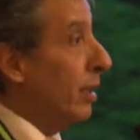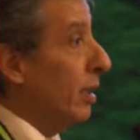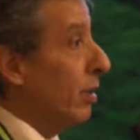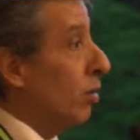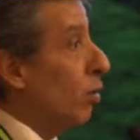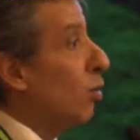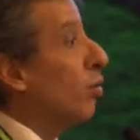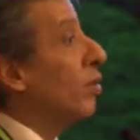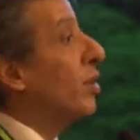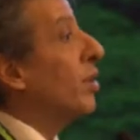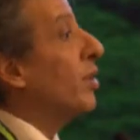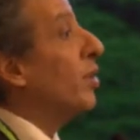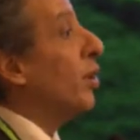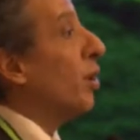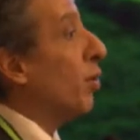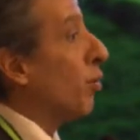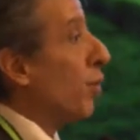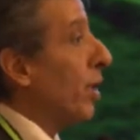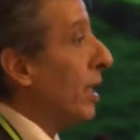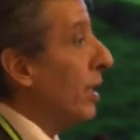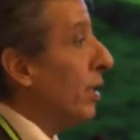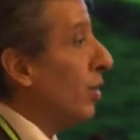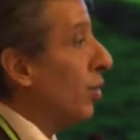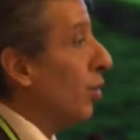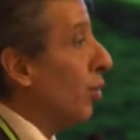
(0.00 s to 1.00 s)

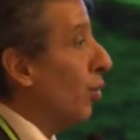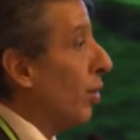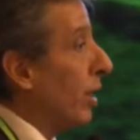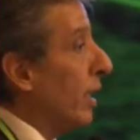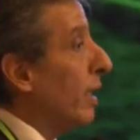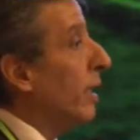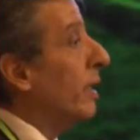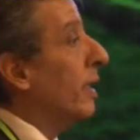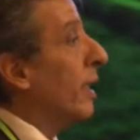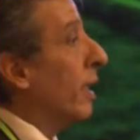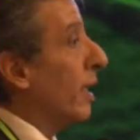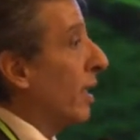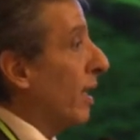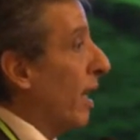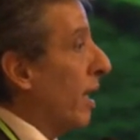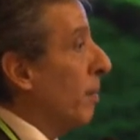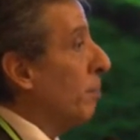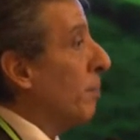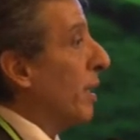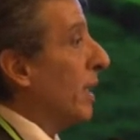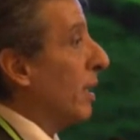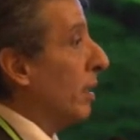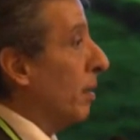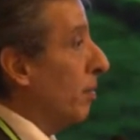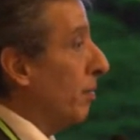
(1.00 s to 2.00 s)
consideration in the
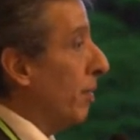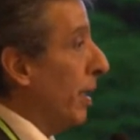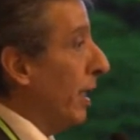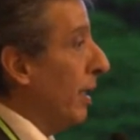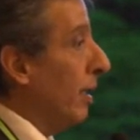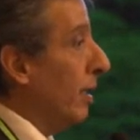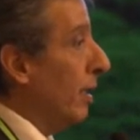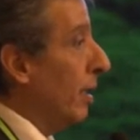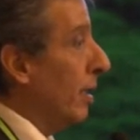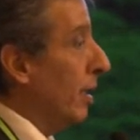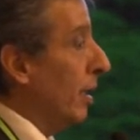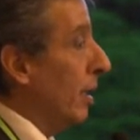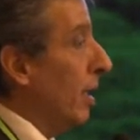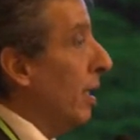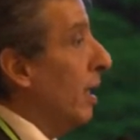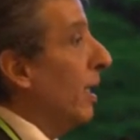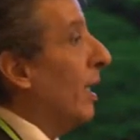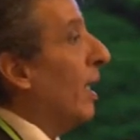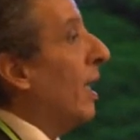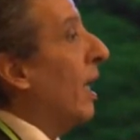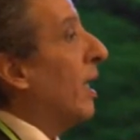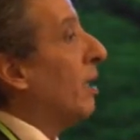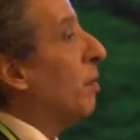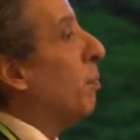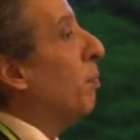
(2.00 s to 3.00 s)
climate debate
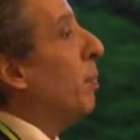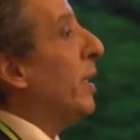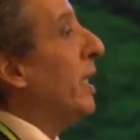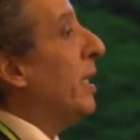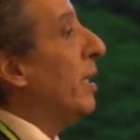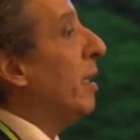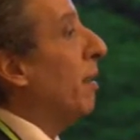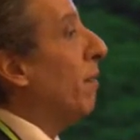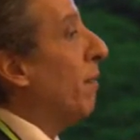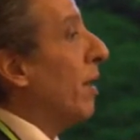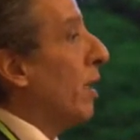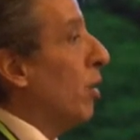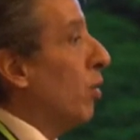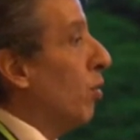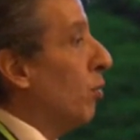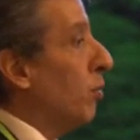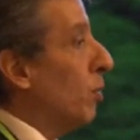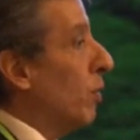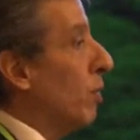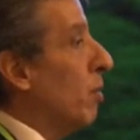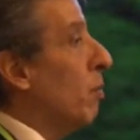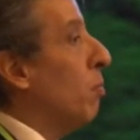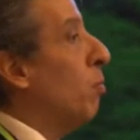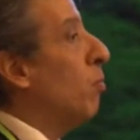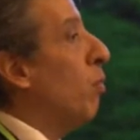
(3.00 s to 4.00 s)
has been
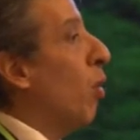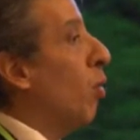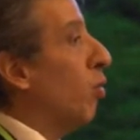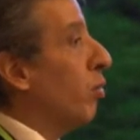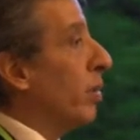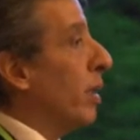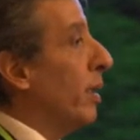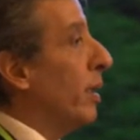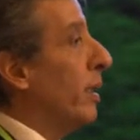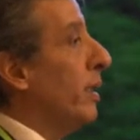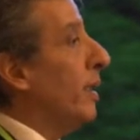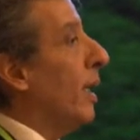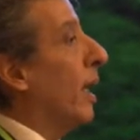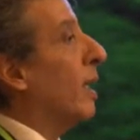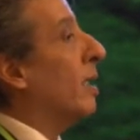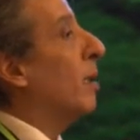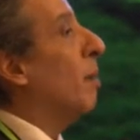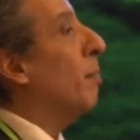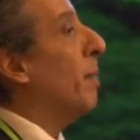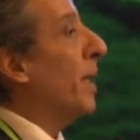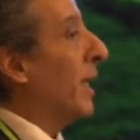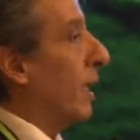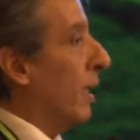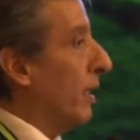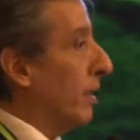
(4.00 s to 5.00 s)
developed mostly as a
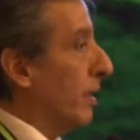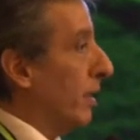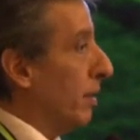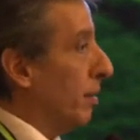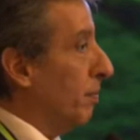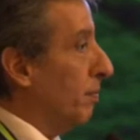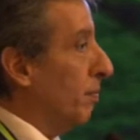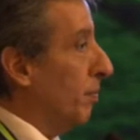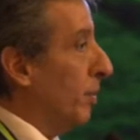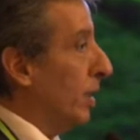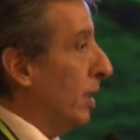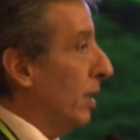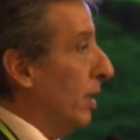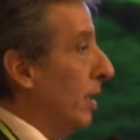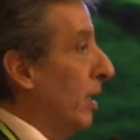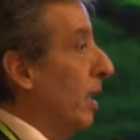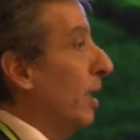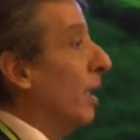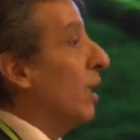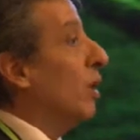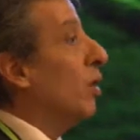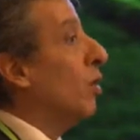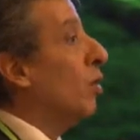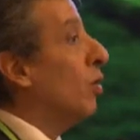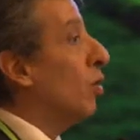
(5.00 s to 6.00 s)
mechanism,
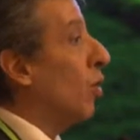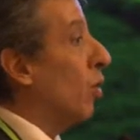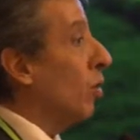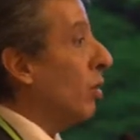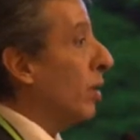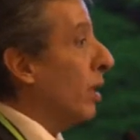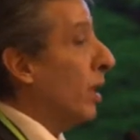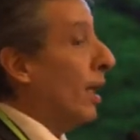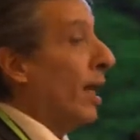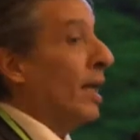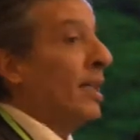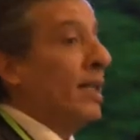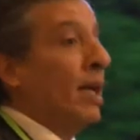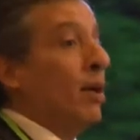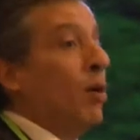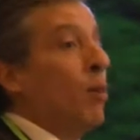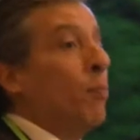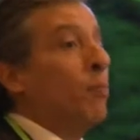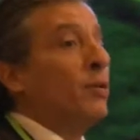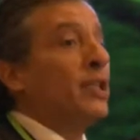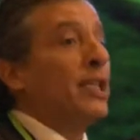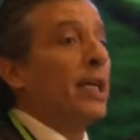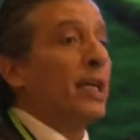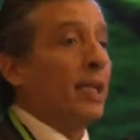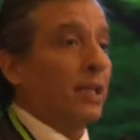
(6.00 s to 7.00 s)
not as an
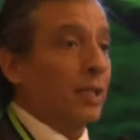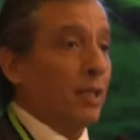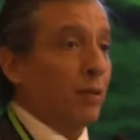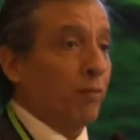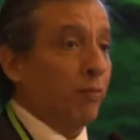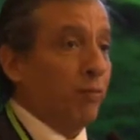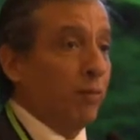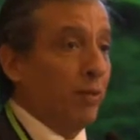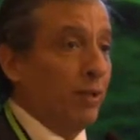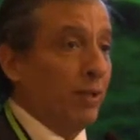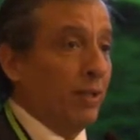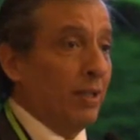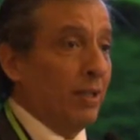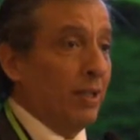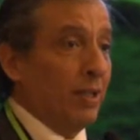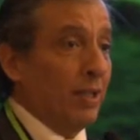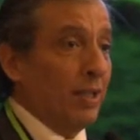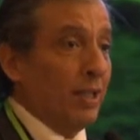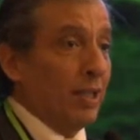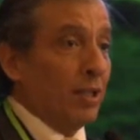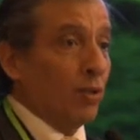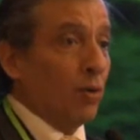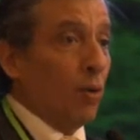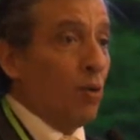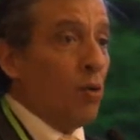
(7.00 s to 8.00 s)
objective.
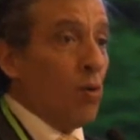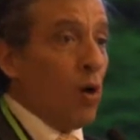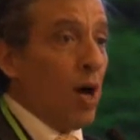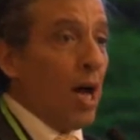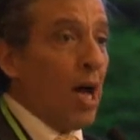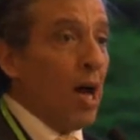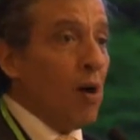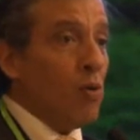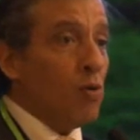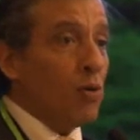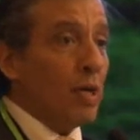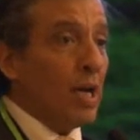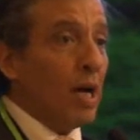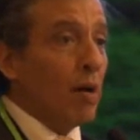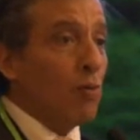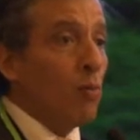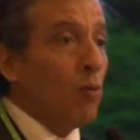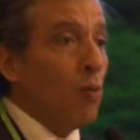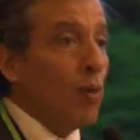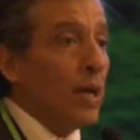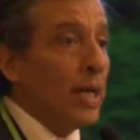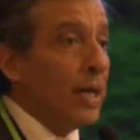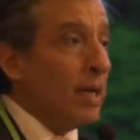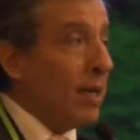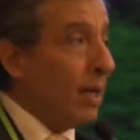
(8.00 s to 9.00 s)
So how can
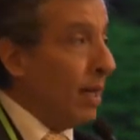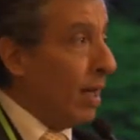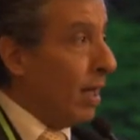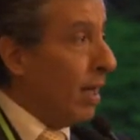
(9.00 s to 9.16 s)
we